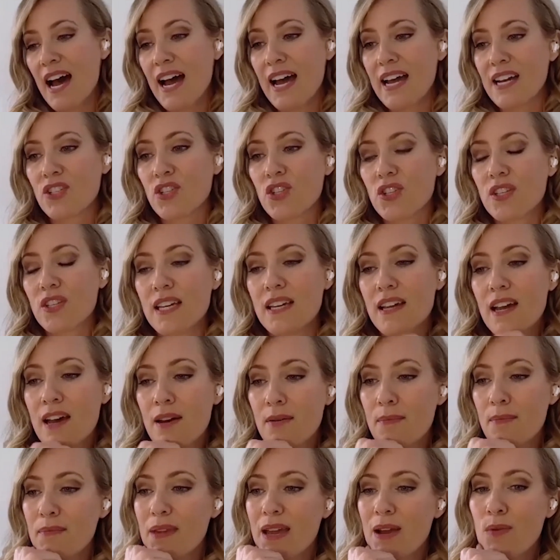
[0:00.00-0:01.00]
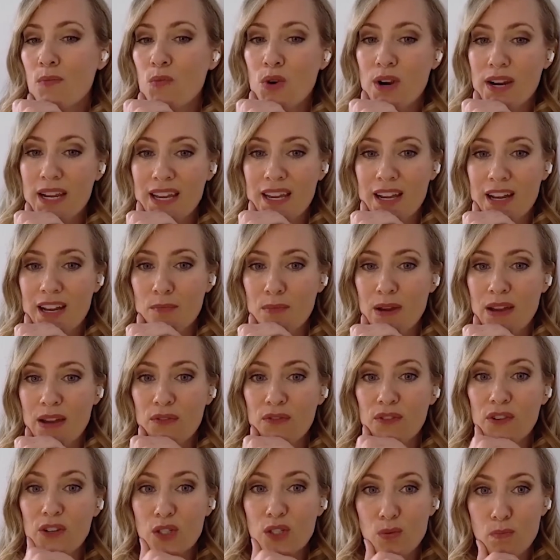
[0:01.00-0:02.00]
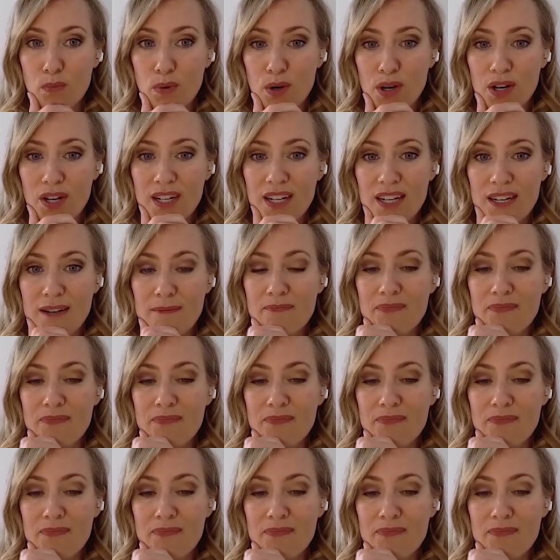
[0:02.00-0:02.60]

I actually um, am working on my first book.